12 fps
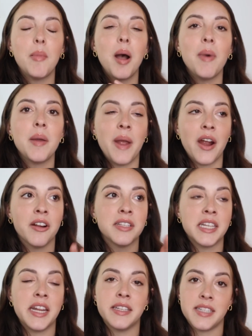bought my
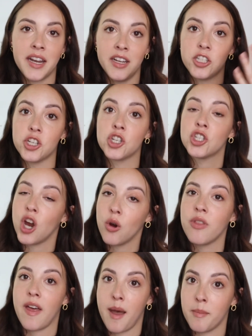parents an antenna to
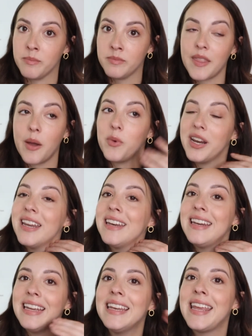show them that we
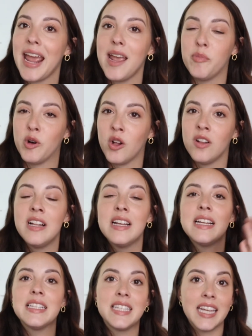didn't need cable
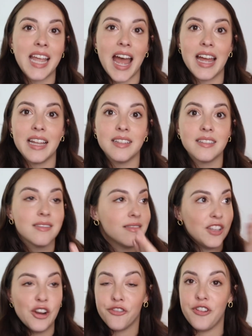to get
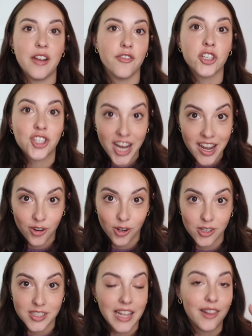their favorite
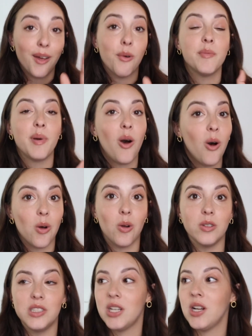channels. And lo and
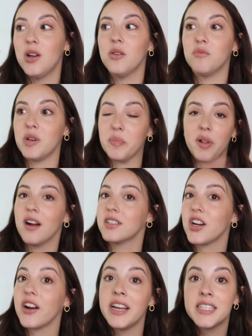behold, we
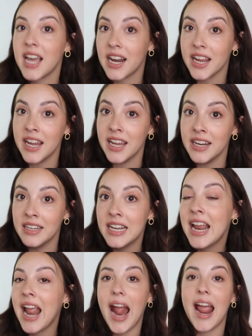plugged our antenna
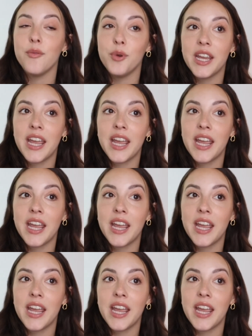in and we